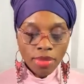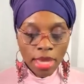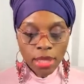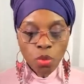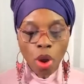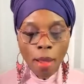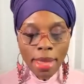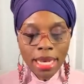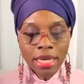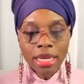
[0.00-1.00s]
This
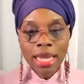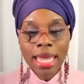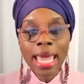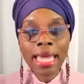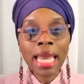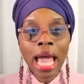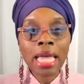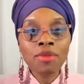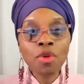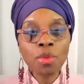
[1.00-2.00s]
woman
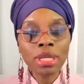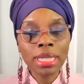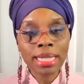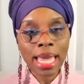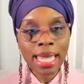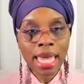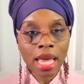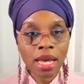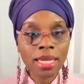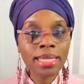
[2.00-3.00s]
cannot even really take
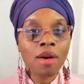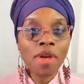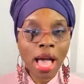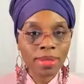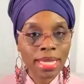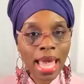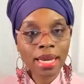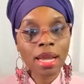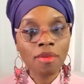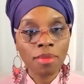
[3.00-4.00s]
care of herself outside
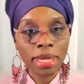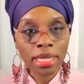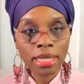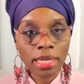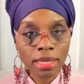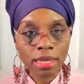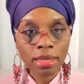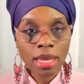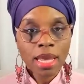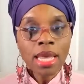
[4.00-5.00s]
of government assistance.
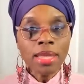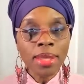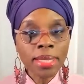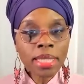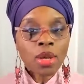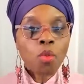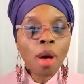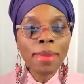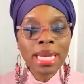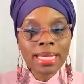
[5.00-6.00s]
This is a
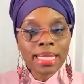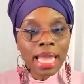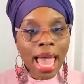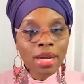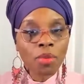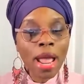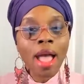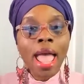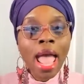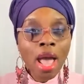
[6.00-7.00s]
woman that slide around.
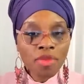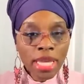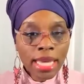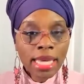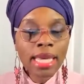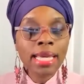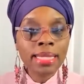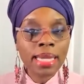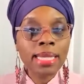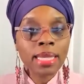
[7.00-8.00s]
Having
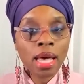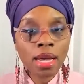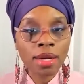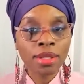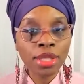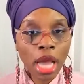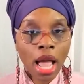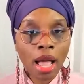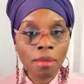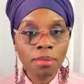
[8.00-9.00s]
kids is her job.